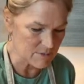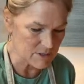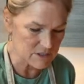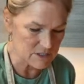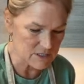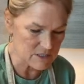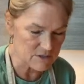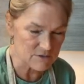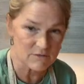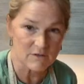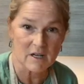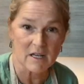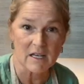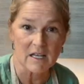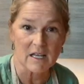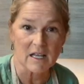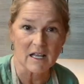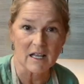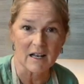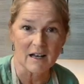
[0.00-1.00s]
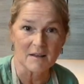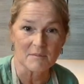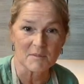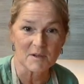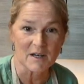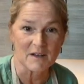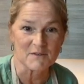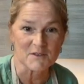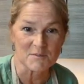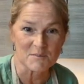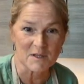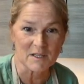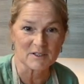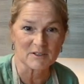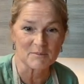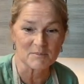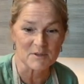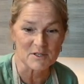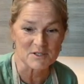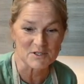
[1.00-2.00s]
but she's ready, and I'm gonna have to mix
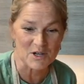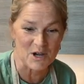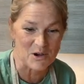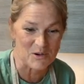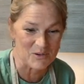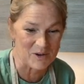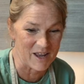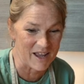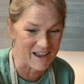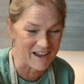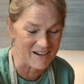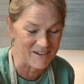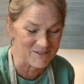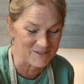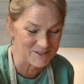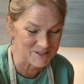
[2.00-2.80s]
up the dough now.